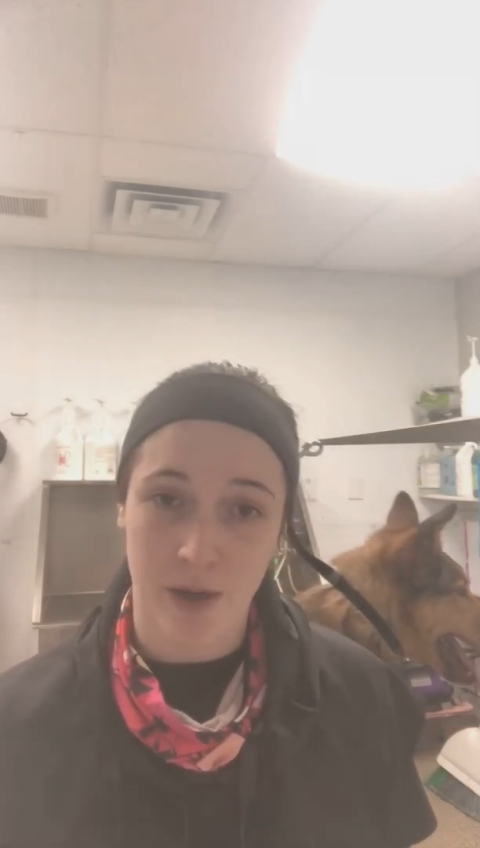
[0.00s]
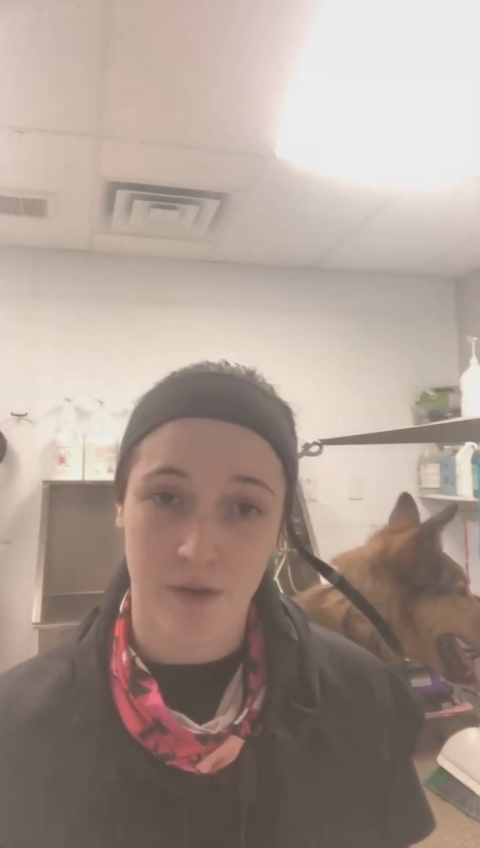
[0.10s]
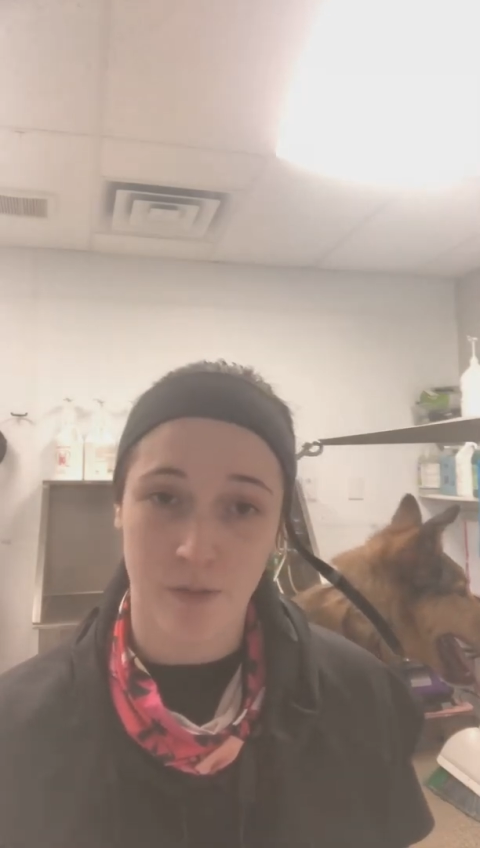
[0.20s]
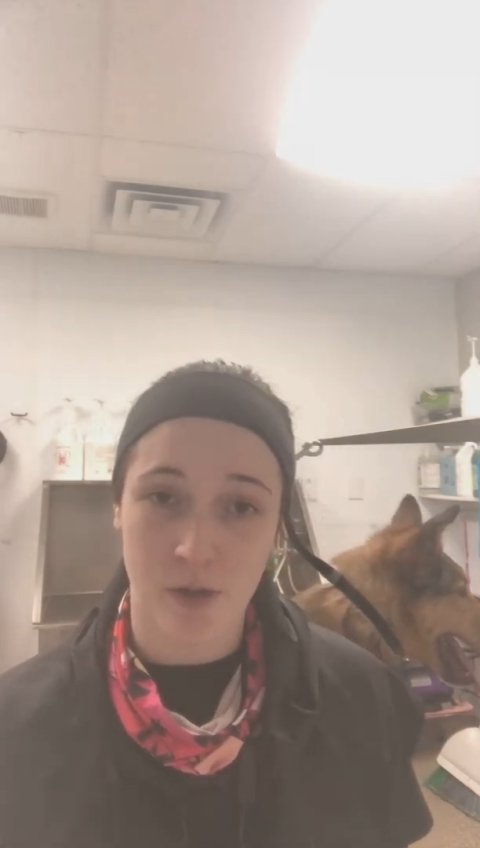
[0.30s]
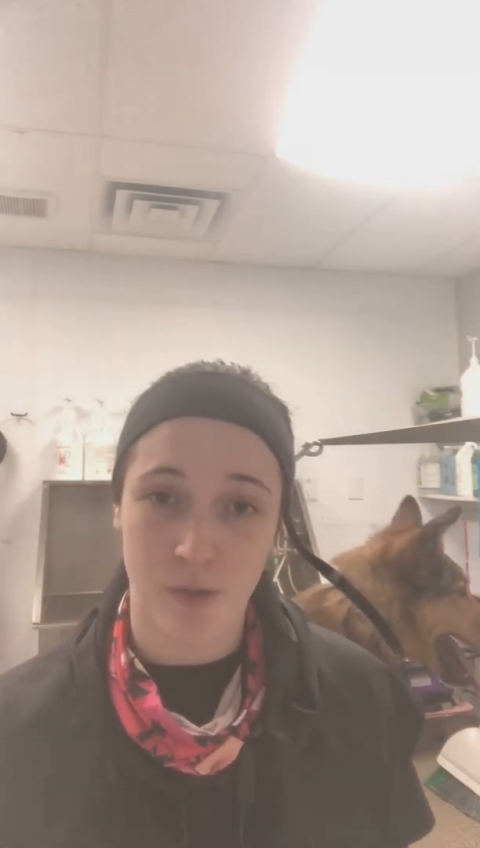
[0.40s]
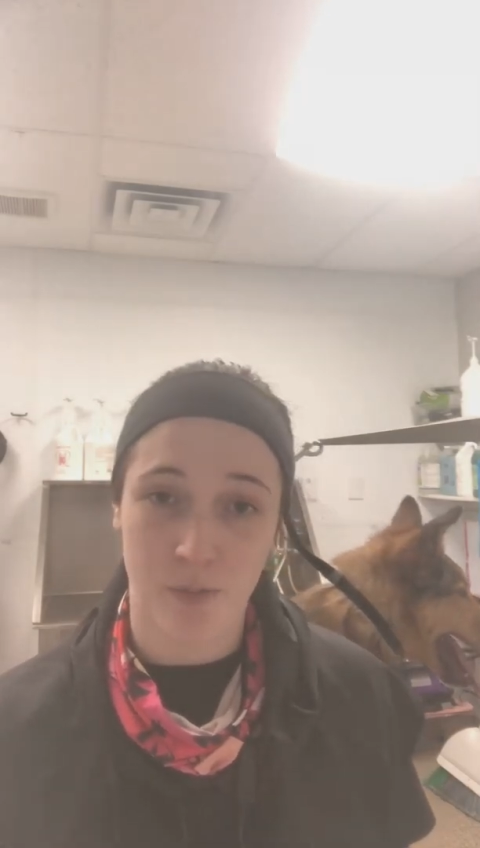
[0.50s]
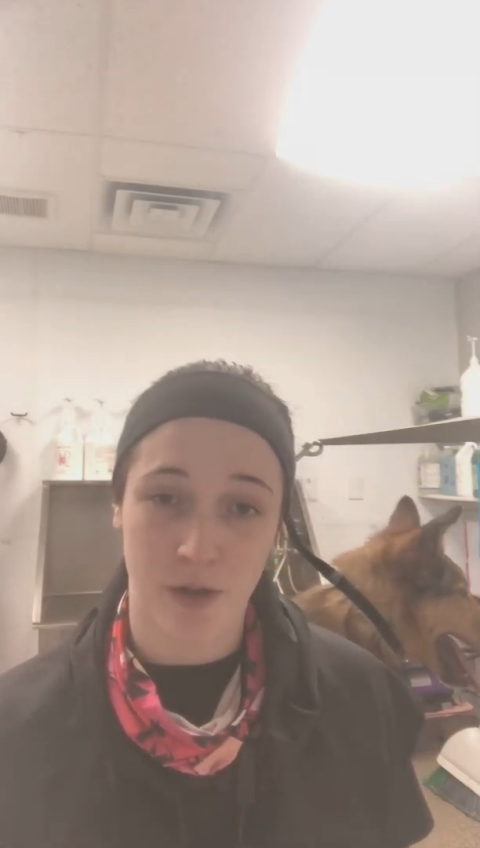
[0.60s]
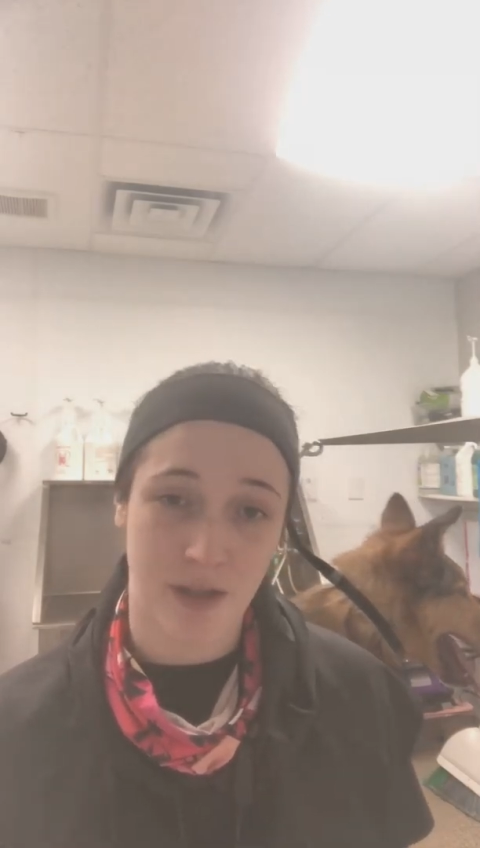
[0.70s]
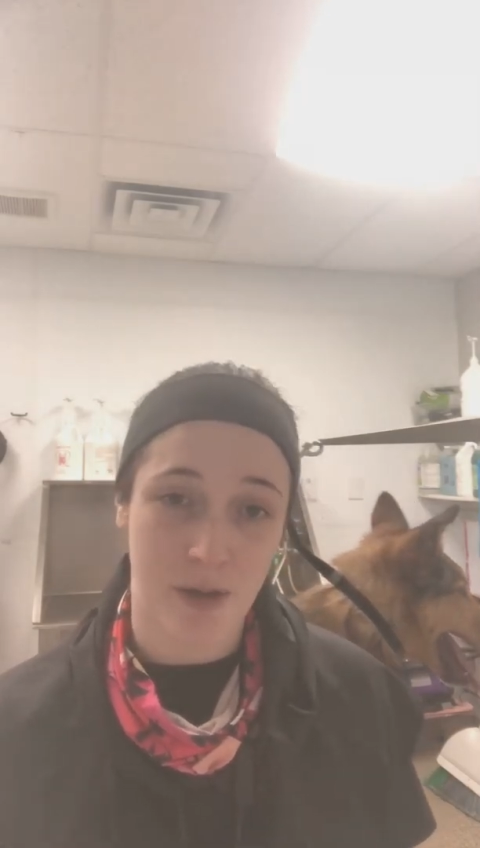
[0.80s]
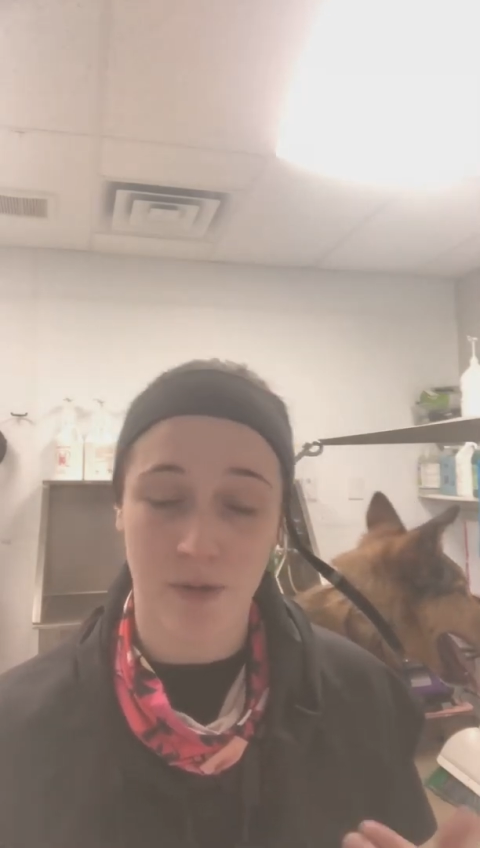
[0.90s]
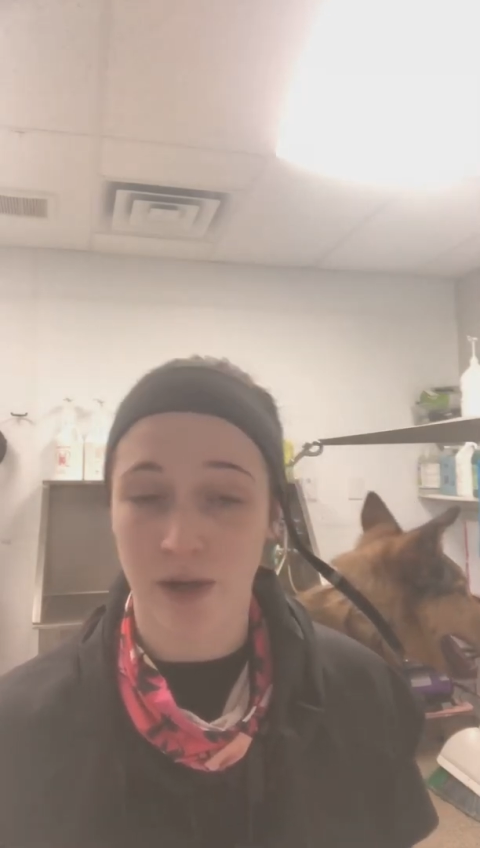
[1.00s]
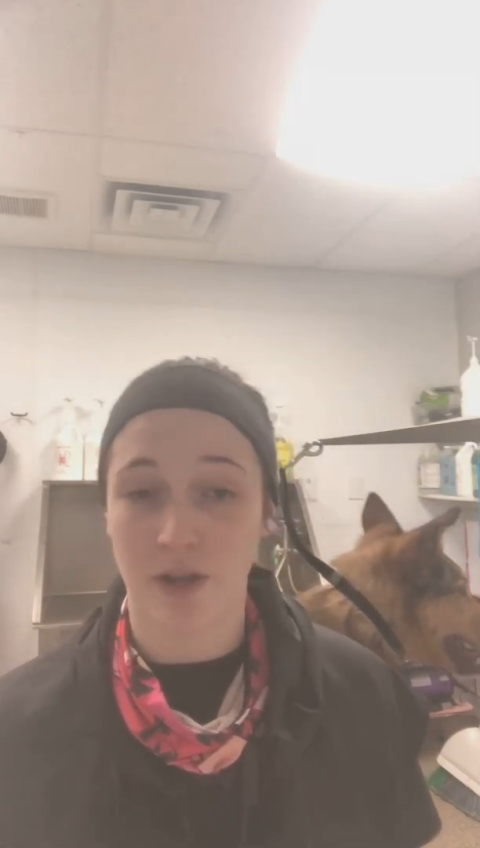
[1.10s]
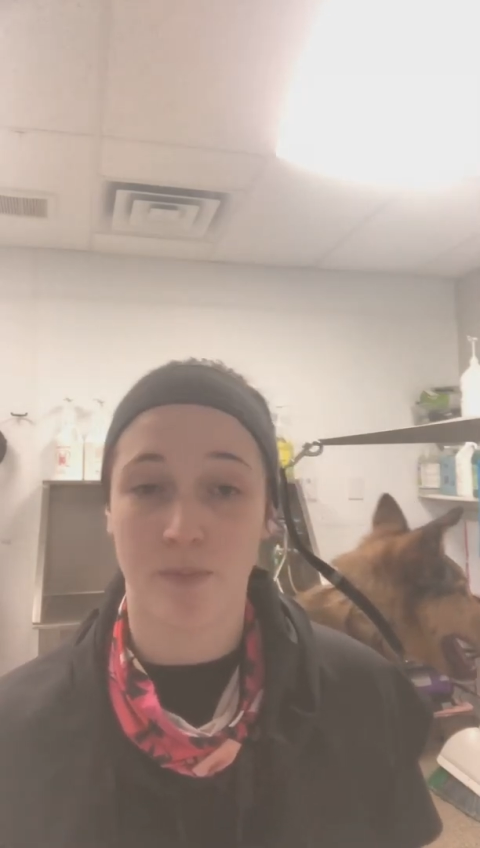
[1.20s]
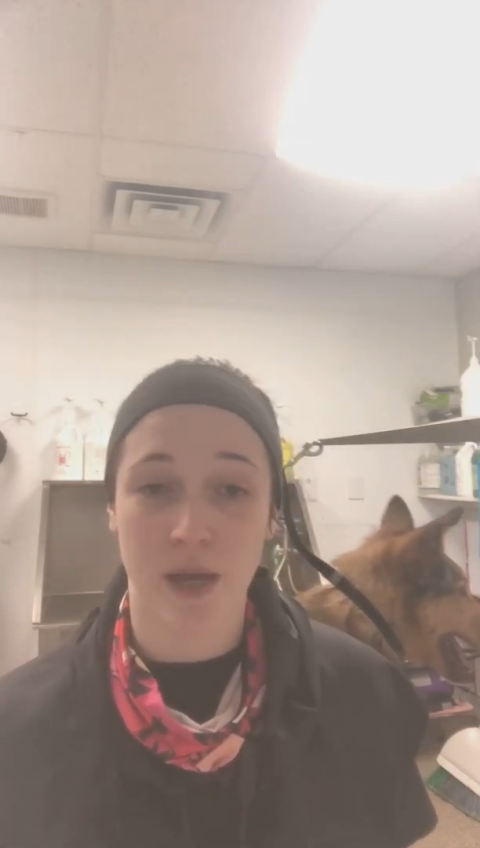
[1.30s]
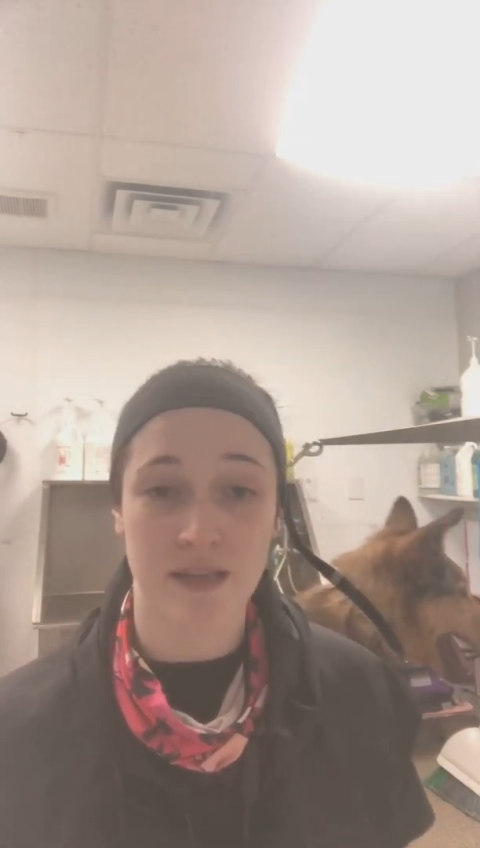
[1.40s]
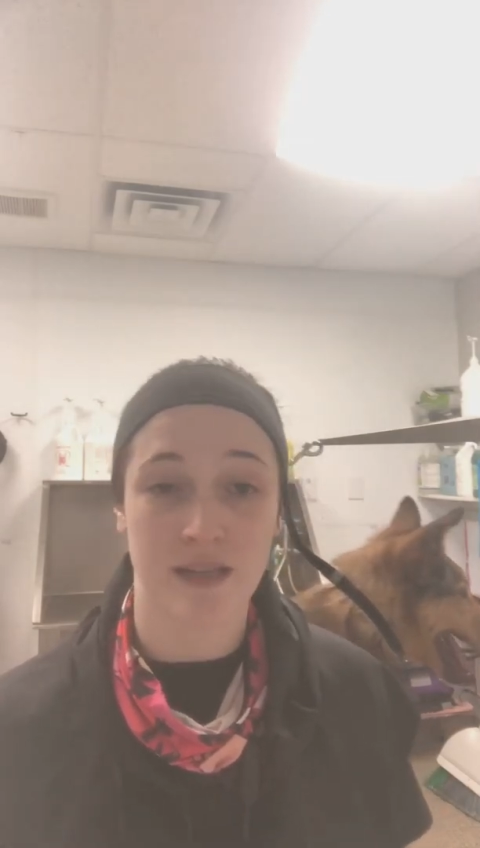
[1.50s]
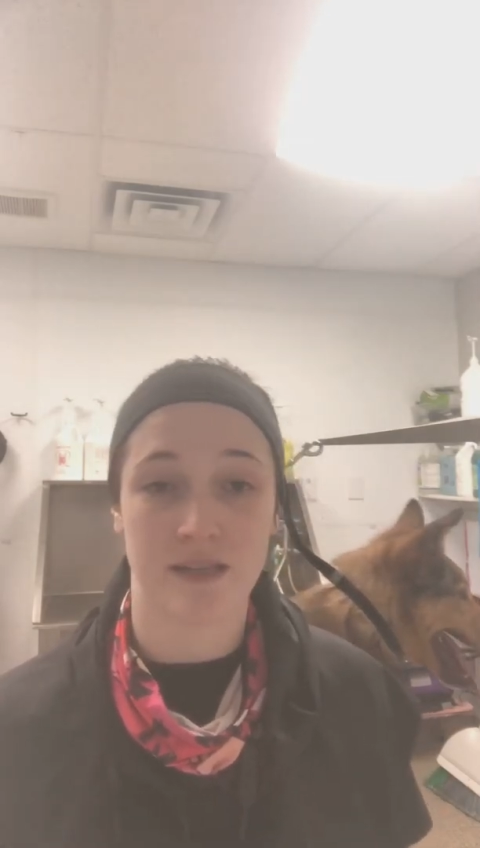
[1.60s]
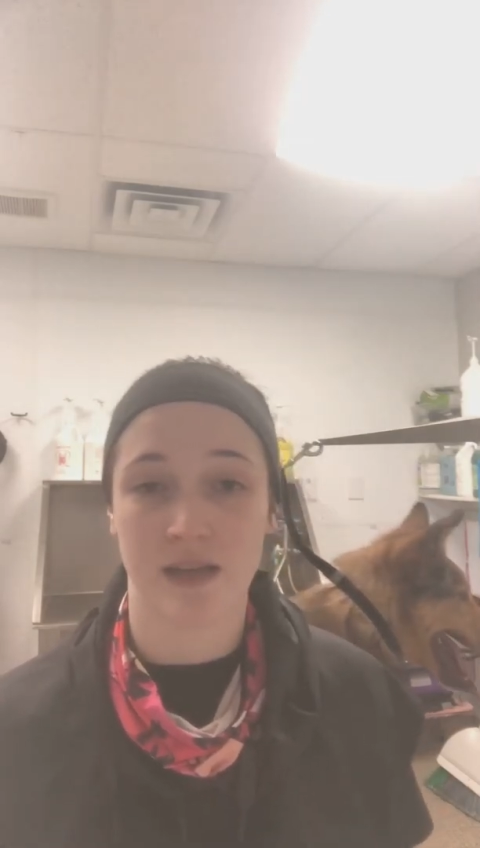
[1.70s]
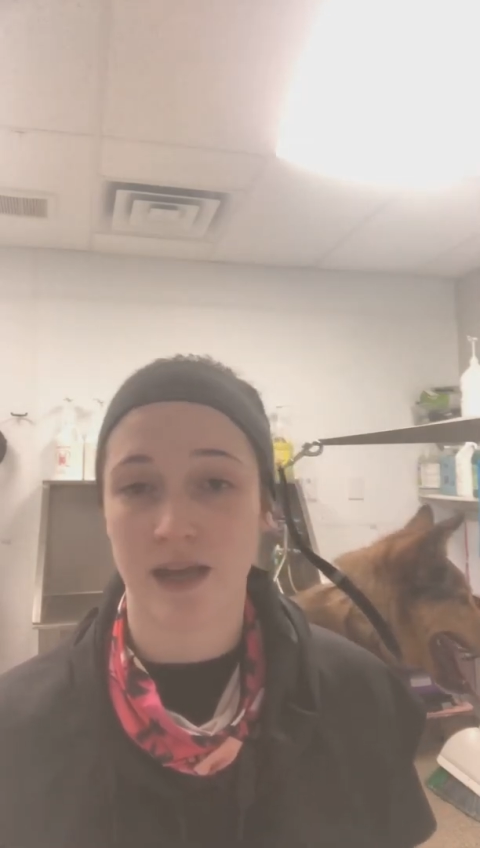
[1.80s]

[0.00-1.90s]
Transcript: But if you bring them on a regular basis,